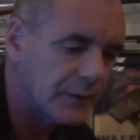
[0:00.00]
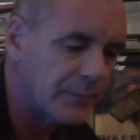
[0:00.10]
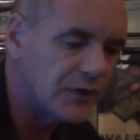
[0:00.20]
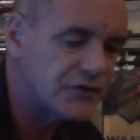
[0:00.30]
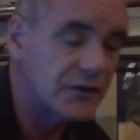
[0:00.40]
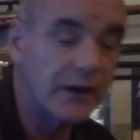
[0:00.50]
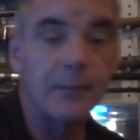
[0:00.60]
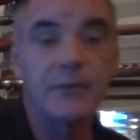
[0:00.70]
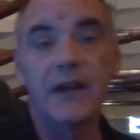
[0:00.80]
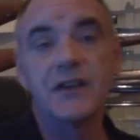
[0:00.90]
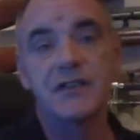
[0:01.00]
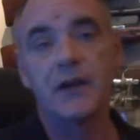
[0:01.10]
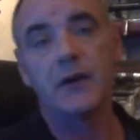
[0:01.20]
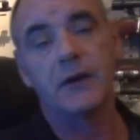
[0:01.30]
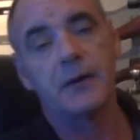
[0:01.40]
I posted a couple of days ago.
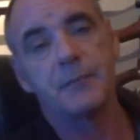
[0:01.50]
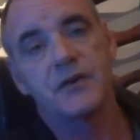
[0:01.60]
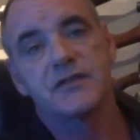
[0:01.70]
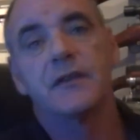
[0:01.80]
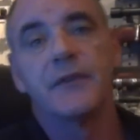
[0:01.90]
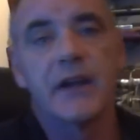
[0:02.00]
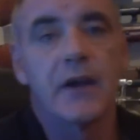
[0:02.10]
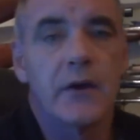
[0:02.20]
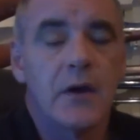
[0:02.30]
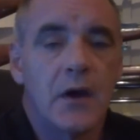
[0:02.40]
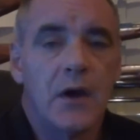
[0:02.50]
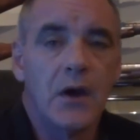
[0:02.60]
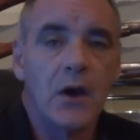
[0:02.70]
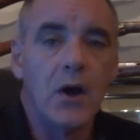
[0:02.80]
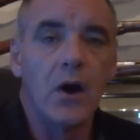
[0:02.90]
I posted a video
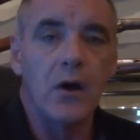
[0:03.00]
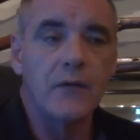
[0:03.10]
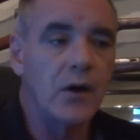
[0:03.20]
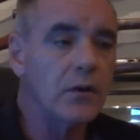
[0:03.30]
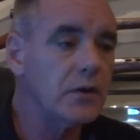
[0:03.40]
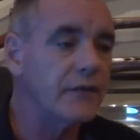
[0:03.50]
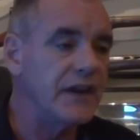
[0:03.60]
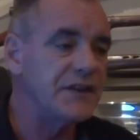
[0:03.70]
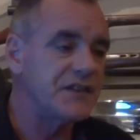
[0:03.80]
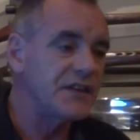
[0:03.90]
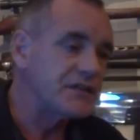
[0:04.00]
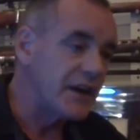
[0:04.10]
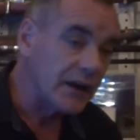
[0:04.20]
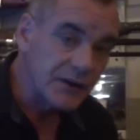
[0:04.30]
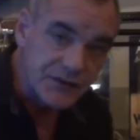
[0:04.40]
of a whole lot of SS
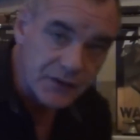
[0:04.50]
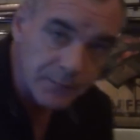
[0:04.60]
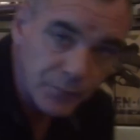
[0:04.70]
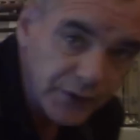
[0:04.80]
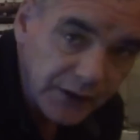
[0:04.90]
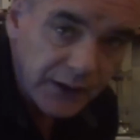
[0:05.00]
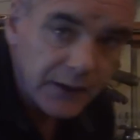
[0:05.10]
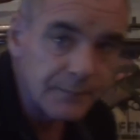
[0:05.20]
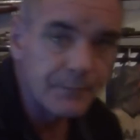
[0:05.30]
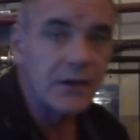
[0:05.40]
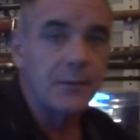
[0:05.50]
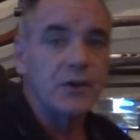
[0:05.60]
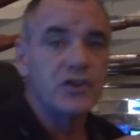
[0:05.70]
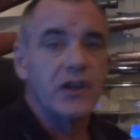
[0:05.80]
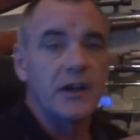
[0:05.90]
daggers that I'm putting in a in a
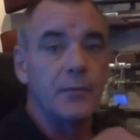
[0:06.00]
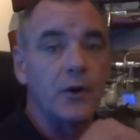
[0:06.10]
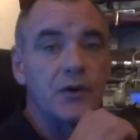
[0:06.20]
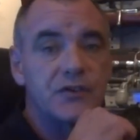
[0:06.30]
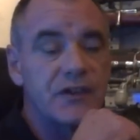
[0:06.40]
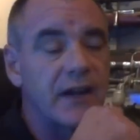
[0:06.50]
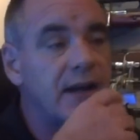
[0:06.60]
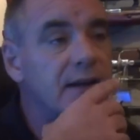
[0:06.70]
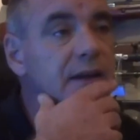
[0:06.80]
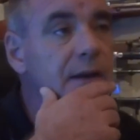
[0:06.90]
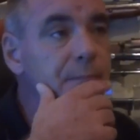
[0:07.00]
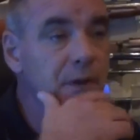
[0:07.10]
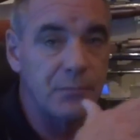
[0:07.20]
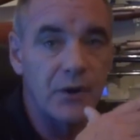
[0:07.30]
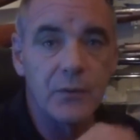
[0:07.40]
big shadow box. And um,
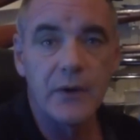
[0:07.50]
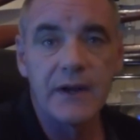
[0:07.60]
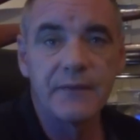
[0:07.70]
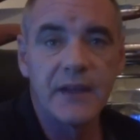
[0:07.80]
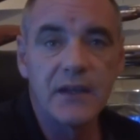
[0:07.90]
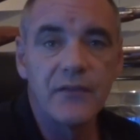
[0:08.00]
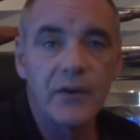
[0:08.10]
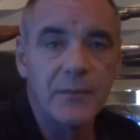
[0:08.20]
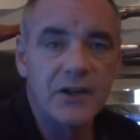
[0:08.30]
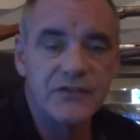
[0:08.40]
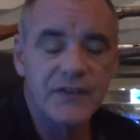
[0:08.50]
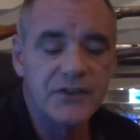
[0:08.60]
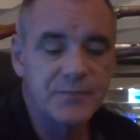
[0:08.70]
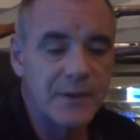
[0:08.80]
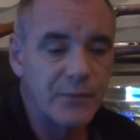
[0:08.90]
and by the way, thank you very much for
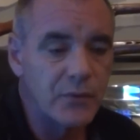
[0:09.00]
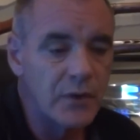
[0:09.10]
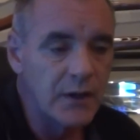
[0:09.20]
those people